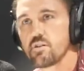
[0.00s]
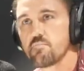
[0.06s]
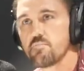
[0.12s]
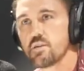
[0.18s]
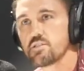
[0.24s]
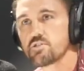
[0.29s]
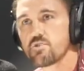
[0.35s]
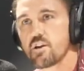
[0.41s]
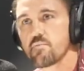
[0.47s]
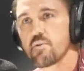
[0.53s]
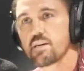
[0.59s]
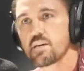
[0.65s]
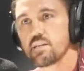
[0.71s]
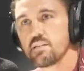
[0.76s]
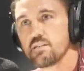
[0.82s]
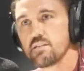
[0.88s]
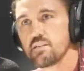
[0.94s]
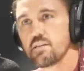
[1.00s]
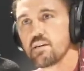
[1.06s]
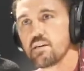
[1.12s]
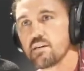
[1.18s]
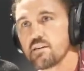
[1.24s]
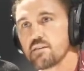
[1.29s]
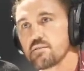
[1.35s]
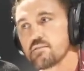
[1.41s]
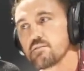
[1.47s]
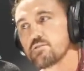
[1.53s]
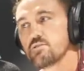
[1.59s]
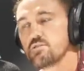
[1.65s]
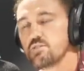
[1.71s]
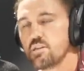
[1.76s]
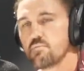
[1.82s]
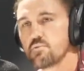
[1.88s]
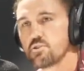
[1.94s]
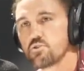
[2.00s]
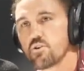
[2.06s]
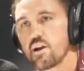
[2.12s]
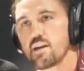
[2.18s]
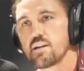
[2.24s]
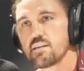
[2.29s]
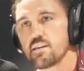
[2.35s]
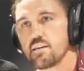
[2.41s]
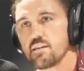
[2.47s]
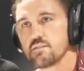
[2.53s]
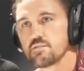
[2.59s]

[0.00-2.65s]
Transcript: and then straight back into the uh, gym to train again.